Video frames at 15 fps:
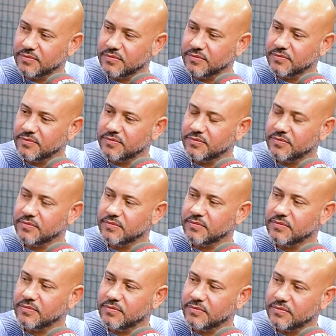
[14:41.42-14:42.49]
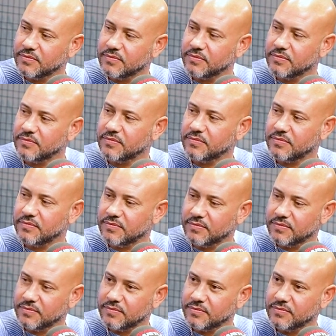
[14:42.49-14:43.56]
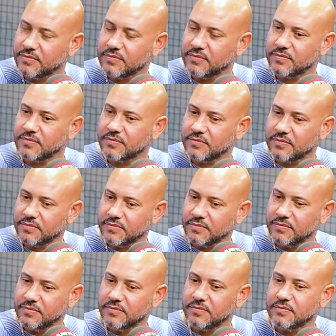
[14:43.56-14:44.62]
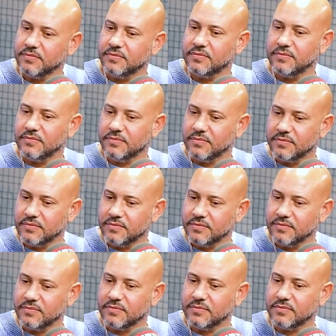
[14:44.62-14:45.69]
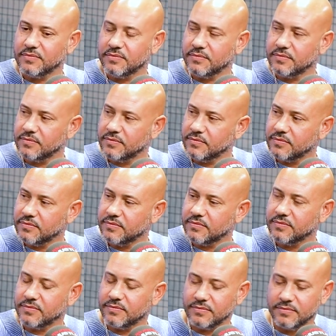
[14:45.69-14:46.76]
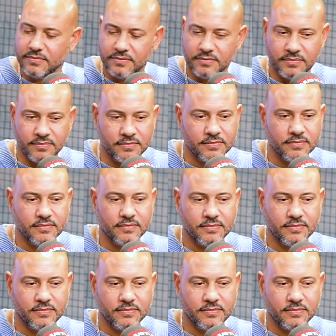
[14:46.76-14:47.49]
(silent)